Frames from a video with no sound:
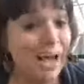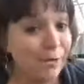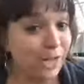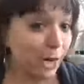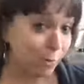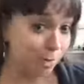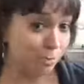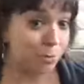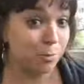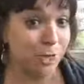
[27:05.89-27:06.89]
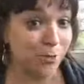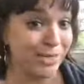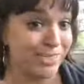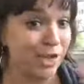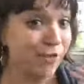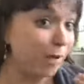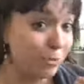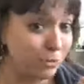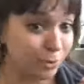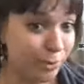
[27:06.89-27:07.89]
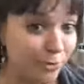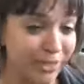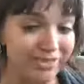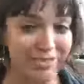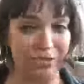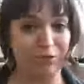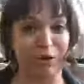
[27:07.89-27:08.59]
I don't care, remember? Repeating myself helps you remember things.